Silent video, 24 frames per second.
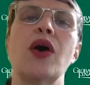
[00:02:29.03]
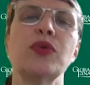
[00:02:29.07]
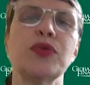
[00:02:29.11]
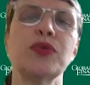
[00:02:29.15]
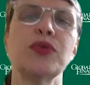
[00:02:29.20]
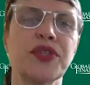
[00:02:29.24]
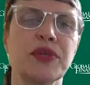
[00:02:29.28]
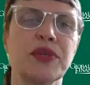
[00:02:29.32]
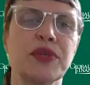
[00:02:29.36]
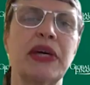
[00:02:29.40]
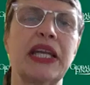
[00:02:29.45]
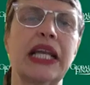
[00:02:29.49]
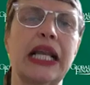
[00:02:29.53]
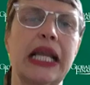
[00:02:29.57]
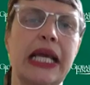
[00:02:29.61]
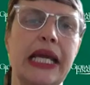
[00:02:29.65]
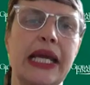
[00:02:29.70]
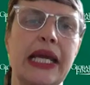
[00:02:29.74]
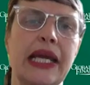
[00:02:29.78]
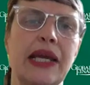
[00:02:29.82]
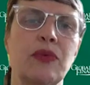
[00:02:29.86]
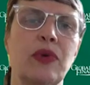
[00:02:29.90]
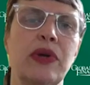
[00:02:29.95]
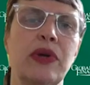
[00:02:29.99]

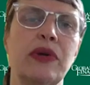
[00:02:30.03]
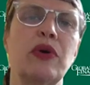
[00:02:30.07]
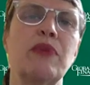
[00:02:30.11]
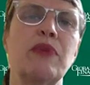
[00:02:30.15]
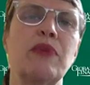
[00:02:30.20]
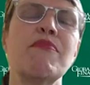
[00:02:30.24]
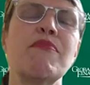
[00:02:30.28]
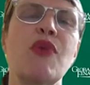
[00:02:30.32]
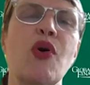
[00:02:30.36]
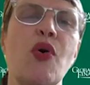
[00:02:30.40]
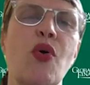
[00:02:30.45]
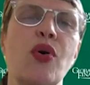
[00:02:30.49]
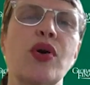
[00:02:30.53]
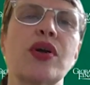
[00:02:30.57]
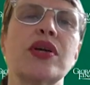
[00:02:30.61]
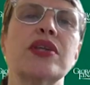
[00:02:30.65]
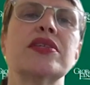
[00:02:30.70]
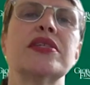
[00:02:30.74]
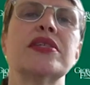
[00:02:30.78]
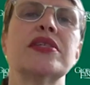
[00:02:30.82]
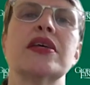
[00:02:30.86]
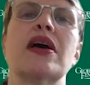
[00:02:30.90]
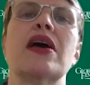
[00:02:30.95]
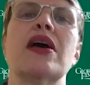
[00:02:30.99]
Ultimately, we were more
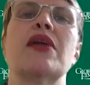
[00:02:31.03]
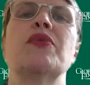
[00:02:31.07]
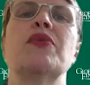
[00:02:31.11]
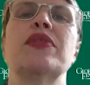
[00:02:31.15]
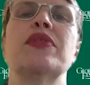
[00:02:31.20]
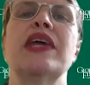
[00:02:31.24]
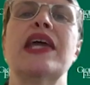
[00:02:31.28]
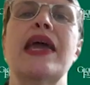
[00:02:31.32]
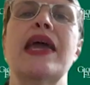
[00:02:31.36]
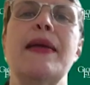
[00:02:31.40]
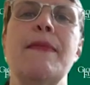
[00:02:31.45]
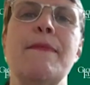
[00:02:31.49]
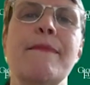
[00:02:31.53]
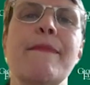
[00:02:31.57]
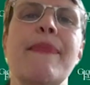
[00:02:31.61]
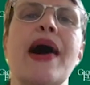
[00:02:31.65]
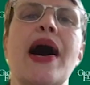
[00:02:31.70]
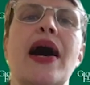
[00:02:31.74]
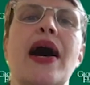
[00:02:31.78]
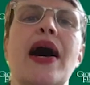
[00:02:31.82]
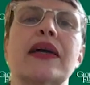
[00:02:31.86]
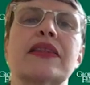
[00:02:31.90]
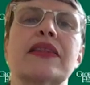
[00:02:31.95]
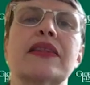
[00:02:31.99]
concerned with the
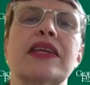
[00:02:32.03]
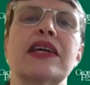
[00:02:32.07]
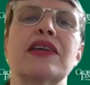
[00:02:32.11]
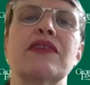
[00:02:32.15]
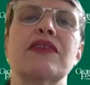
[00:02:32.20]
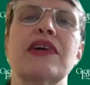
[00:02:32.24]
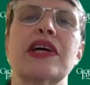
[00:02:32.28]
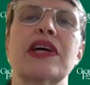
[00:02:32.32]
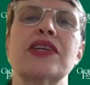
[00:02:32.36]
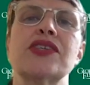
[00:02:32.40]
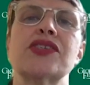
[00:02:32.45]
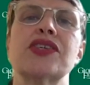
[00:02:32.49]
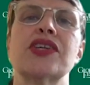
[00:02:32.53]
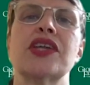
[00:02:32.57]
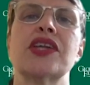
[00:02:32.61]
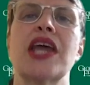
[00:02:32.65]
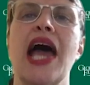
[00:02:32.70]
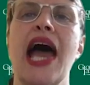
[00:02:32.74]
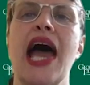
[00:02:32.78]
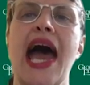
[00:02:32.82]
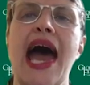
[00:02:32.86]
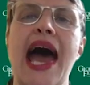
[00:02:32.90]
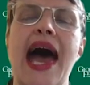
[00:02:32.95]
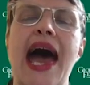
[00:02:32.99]
impact the
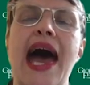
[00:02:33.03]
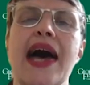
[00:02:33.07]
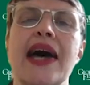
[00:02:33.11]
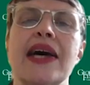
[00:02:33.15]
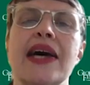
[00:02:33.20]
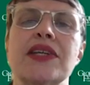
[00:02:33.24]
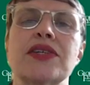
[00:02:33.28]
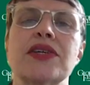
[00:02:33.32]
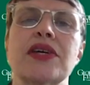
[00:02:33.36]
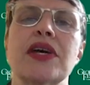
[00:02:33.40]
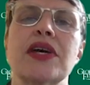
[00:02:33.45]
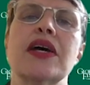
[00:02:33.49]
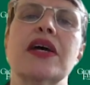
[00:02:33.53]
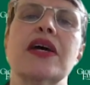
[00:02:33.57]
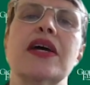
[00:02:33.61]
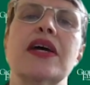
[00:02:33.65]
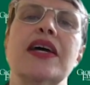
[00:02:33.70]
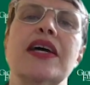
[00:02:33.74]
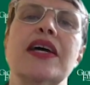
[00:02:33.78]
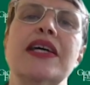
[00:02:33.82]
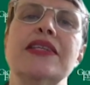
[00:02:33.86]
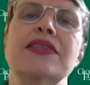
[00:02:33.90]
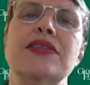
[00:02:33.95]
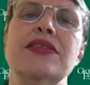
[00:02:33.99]
innovation had
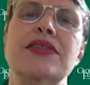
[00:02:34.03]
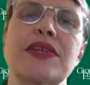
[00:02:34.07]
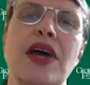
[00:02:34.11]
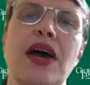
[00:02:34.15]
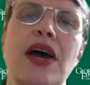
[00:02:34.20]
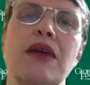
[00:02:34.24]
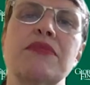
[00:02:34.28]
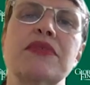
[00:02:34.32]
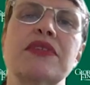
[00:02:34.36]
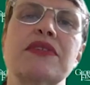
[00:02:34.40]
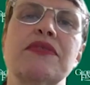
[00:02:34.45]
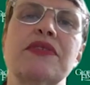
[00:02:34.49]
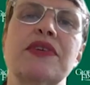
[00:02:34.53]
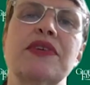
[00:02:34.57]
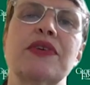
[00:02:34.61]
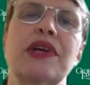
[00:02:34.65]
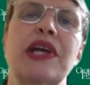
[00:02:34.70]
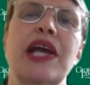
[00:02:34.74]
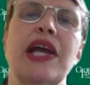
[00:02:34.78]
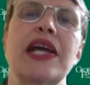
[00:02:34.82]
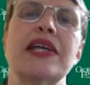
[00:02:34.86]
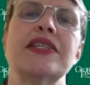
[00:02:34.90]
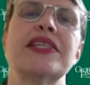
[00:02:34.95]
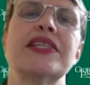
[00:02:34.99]
in terms of
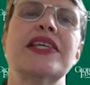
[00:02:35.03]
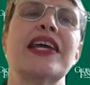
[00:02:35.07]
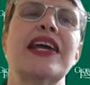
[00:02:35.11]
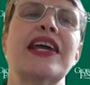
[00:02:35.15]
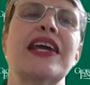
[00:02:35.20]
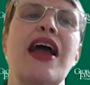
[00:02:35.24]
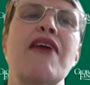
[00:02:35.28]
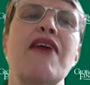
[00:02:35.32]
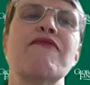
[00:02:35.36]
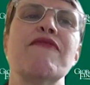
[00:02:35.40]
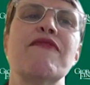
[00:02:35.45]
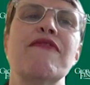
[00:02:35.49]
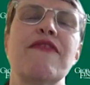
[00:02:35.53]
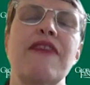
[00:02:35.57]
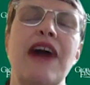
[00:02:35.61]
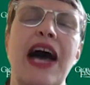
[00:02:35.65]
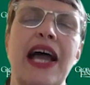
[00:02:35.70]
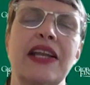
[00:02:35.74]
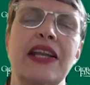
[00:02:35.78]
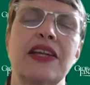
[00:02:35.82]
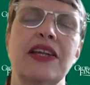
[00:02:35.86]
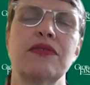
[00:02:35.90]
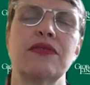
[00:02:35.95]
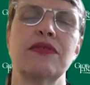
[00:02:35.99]
creating
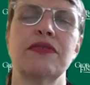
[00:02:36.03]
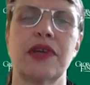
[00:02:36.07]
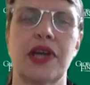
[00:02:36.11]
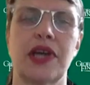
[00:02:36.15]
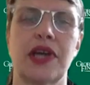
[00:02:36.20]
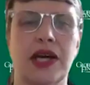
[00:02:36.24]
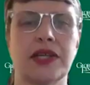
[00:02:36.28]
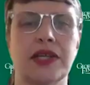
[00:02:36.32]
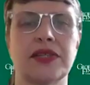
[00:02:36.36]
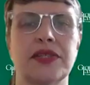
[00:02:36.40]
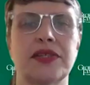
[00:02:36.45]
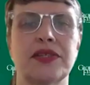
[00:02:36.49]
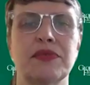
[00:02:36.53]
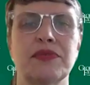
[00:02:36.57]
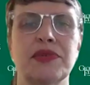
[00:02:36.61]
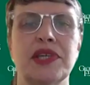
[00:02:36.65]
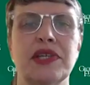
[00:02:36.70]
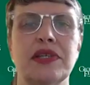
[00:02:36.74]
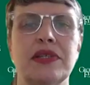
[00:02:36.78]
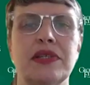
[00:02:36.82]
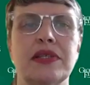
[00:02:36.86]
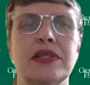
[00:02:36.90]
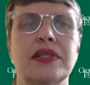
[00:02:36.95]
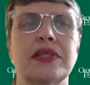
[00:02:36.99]
value for
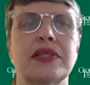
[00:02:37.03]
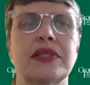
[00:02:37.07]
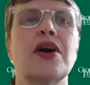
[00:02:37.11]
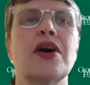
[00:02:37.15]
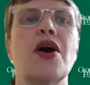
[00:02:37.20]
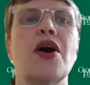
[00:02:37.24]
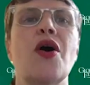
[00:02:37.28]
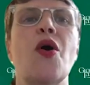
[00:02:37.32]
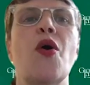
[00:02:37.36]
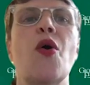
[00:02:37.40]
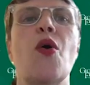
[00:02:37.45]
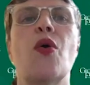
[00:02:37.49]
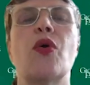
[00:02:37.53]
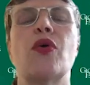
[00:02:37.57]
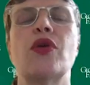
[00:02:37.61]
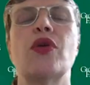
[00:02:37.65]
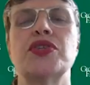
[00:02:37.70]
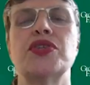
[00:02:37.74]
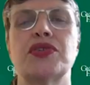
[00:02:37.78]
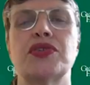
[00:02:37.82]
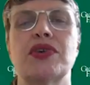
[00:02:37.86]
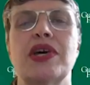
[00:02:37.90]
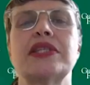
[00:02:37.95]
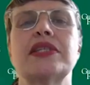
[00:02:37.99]
customers
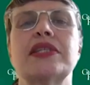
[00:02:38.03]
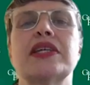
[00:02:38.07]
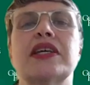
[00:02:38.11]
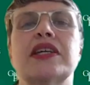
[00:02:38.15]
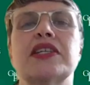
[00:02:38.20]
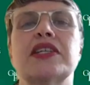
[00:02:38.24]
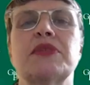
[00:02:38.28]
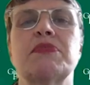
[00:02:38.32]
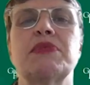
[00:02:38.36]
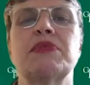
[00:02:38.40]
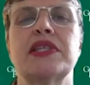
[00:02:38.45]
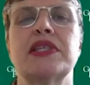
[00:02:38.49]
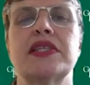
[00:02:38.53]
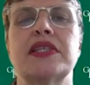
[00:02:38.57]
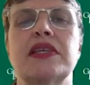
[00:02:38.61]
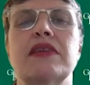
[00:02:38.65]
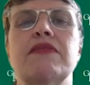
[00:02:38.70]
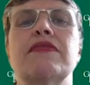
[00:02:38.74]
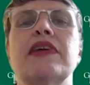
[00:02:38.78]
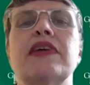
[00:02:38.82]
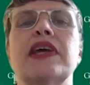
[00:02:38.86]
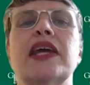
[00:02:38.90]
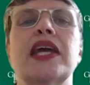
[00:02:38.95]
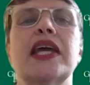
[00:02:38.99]
or addressing a
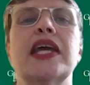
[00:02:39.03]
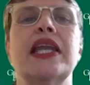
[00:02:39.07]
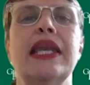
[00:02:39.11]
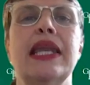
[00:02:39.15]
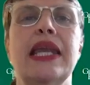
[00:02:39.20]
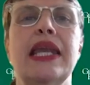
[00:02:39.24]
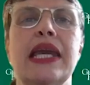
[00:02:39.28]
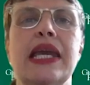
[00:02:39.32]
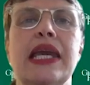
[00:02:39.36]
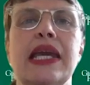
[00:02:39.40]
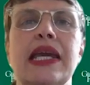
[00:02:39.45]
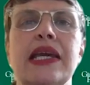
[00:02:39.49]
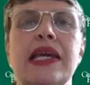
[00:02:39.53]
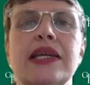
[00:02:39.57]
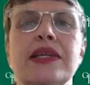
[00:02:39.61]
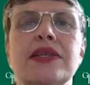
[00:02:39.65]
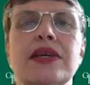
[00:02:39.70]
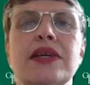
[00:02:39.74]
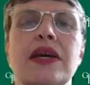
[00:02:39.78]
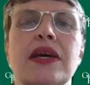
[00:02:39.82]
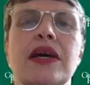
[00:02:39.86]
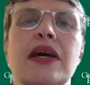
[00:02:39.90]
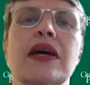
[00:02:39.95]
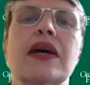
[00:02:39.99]
specific
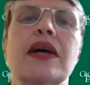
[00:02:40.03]
need.